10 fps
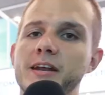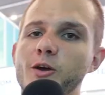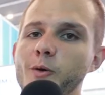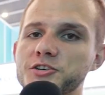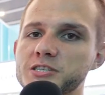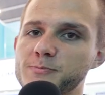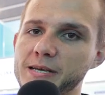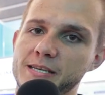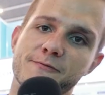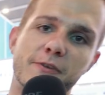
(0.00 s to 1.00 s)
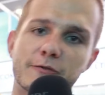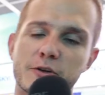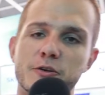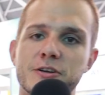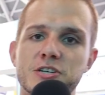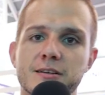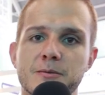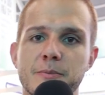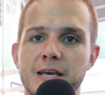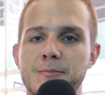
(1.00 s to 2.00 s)
any questions, please feel free to reach out
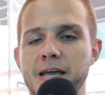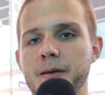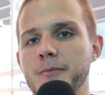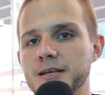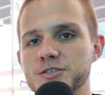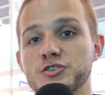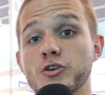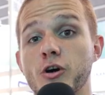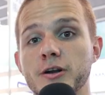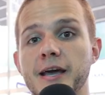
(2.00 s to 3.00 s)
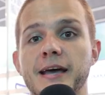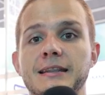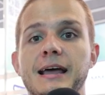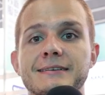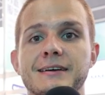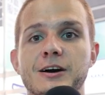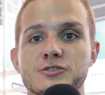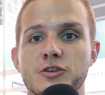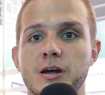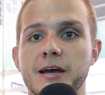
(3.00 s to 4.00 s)
to me. My email is
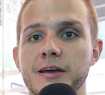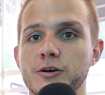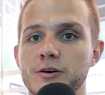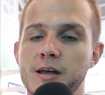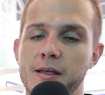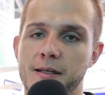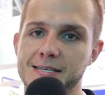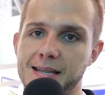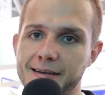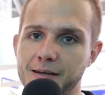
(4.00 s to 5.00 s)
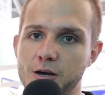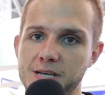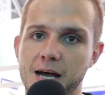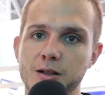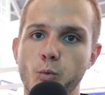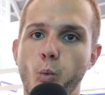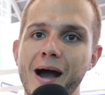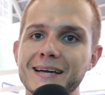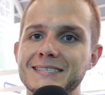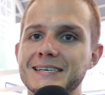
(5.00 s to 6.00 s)
jean@lytehouse.io. That's LyteHouse,
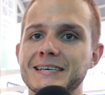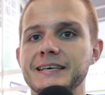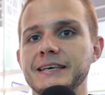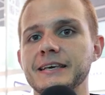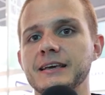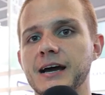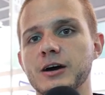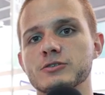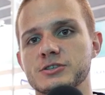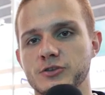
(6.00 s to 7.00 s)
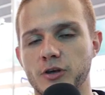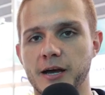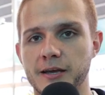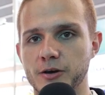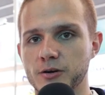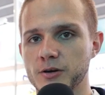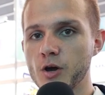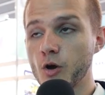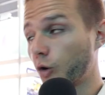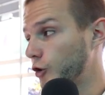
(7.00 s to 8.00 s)
Lyte house.io.
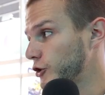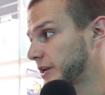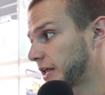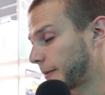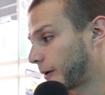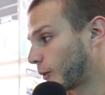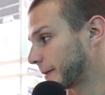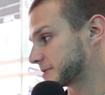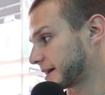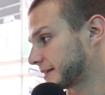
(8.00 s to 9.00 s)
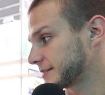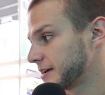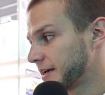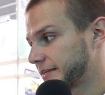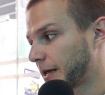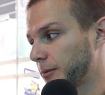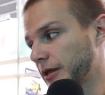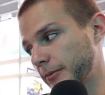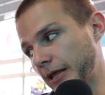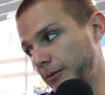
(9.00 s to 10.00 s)
Or you can hit up our website,
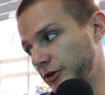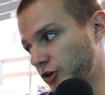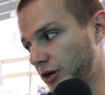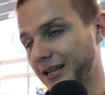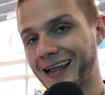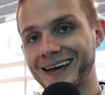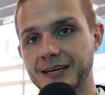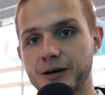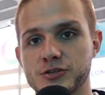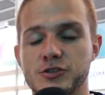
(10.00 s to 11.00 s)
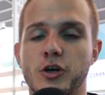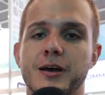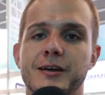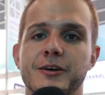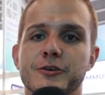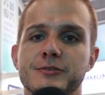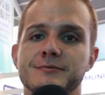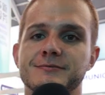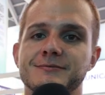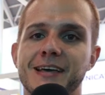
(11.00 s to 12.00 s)
www.lytehouse.io.
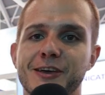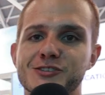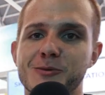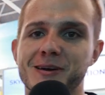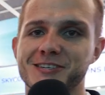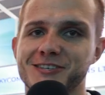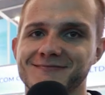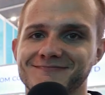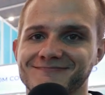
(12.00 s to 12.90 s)
Thank you so much.